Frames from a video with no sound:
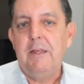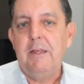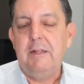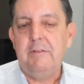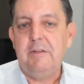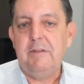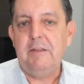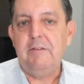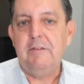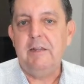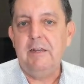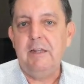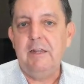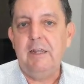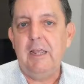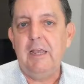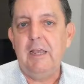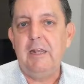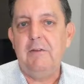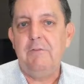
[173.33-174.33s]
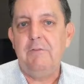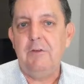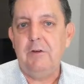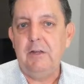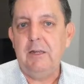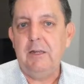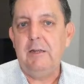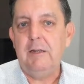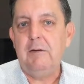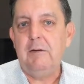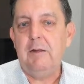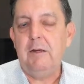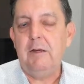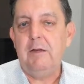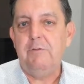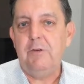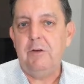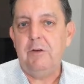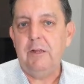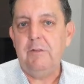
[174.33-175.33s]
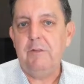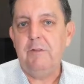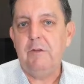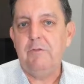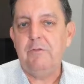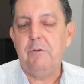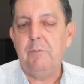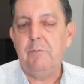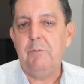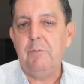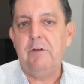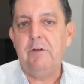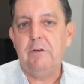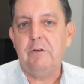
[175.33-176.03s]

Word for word: It's easy to get. If you need if you need this from me,